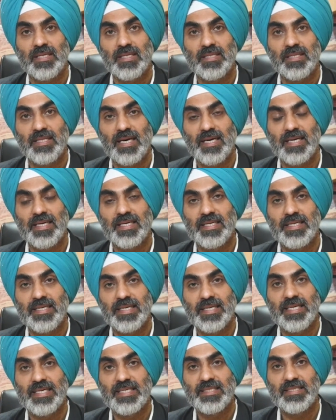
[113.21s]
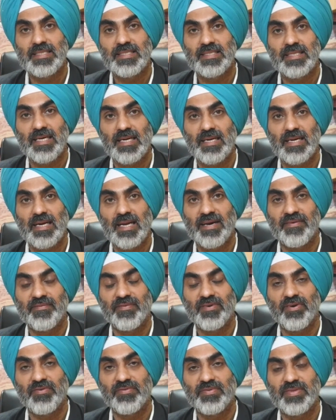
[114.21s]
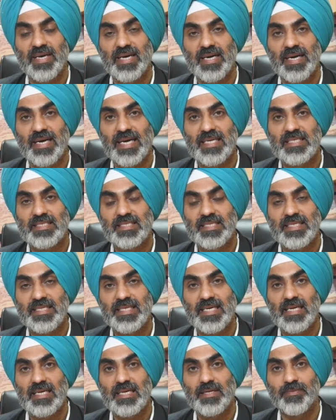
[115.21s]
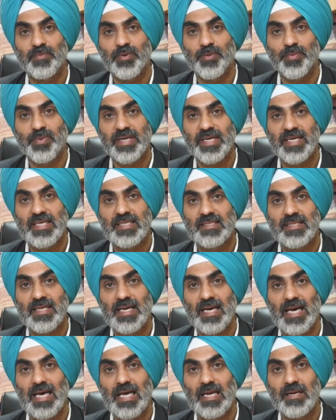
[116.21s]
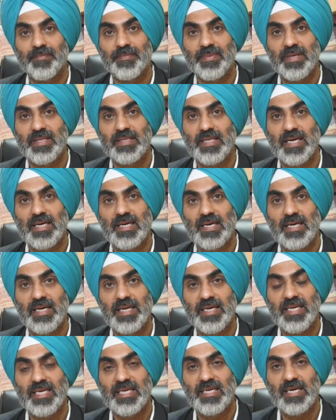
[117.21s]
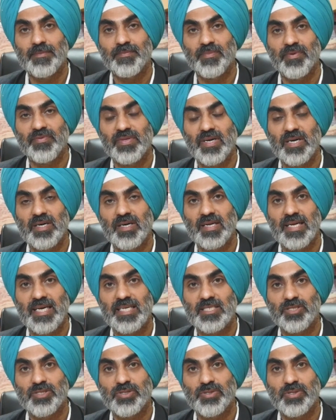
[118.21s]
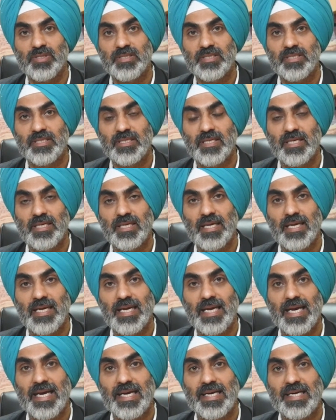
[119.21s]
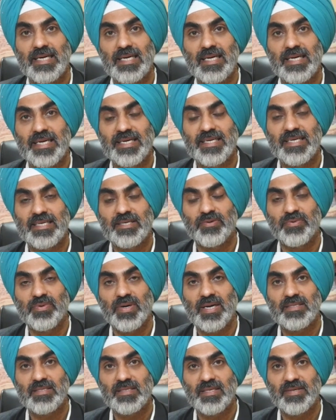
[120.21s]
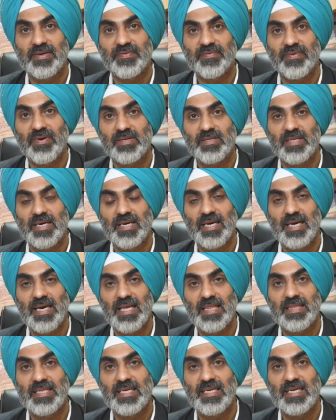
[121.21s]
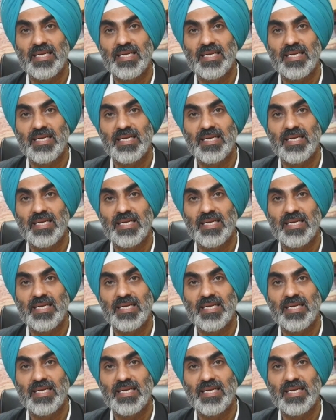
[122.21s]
The increase in the level of the HDL lipoproteins help in the clearing up of the cholesterols and lead to us for the healthy